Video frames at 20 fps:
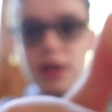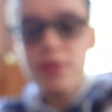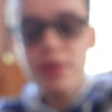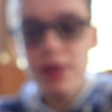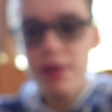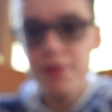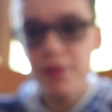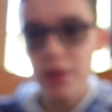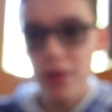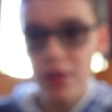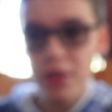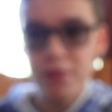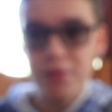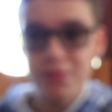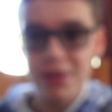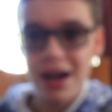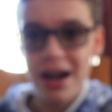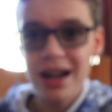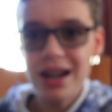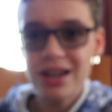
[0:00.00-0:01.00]
twenty-fourth of
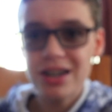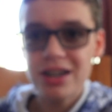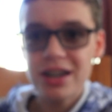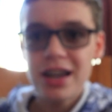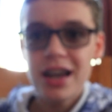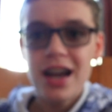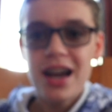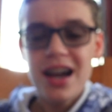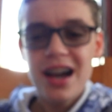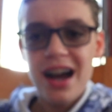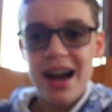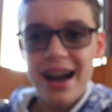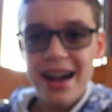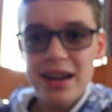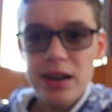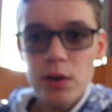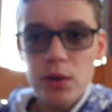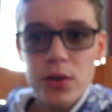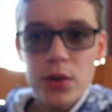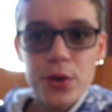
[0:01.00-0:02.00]
March. I
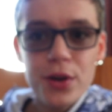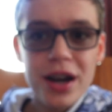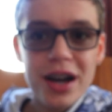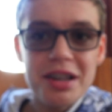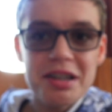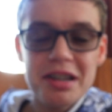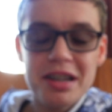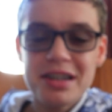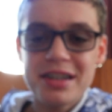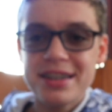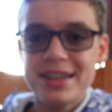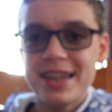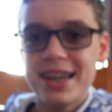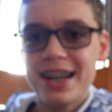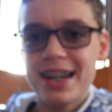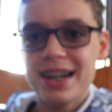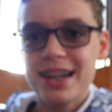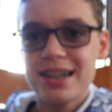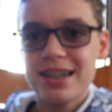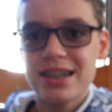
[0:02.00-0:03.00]
know you guys aren't
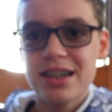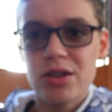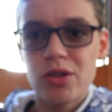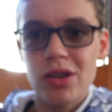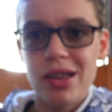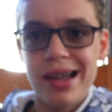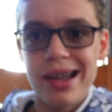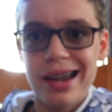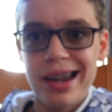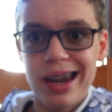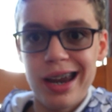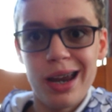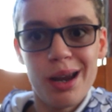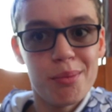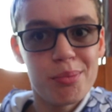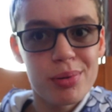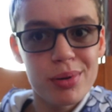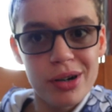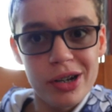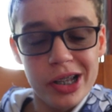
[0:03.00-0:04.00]
seeing this until like
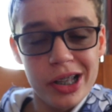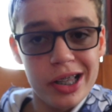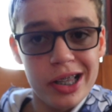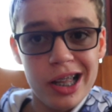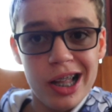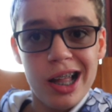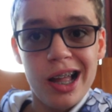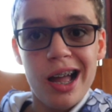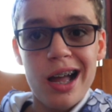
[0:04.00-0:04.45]
April.